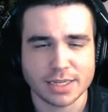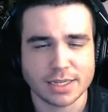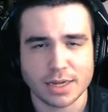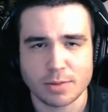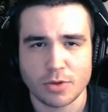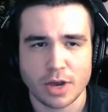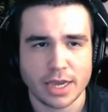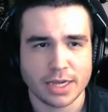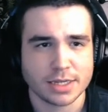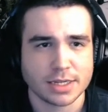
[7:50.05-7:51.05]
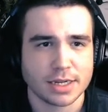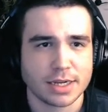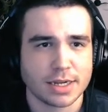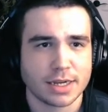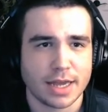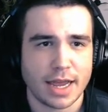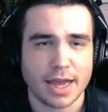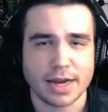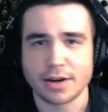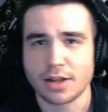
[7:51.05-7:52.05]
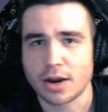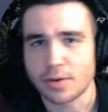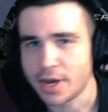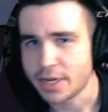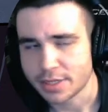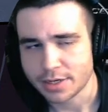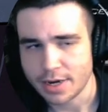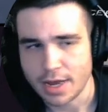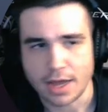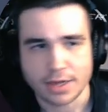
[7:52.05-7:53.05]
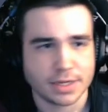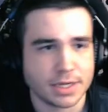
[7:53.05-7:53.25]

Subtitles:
some ways, and in a lot of ways not.